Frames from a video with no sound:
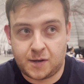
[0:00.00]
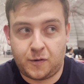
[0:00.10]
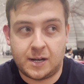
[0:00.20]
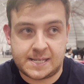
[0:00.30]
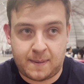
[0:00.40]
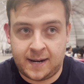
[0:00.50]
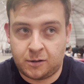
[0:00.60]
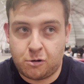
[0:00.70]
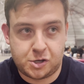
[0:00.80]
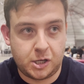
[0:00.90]
So if you get spinal
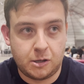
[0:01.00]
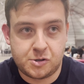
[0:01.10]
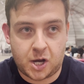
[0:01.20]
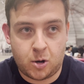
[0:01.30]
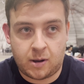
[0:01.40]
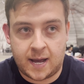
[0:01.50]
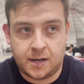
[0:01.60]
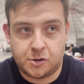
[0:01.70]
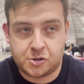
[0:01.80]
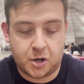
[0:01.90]
crushed, you lose go again.
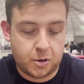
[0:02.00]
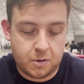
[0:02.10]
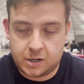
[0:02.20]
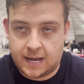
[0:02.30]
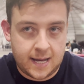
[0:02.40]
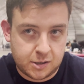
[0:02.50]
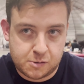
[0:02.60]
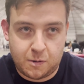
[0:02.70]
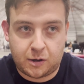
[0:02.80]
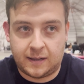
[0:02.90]
You just go, okay, I'll
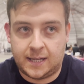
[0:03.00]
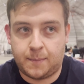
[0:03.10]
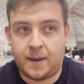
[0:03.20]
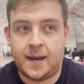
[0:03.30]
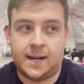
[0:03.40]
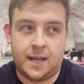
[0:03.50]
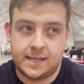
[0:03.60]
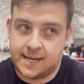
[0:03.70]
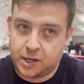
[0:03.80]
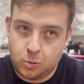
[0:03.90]
just block a little bit, and I'll
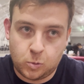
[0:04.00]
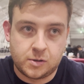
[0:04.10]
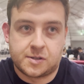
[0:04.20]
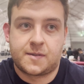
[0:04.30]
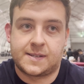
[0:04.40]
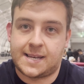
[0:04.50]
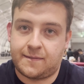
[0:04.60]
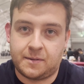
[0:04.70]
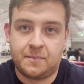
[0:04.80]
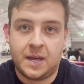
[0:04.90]
attack you once for seven.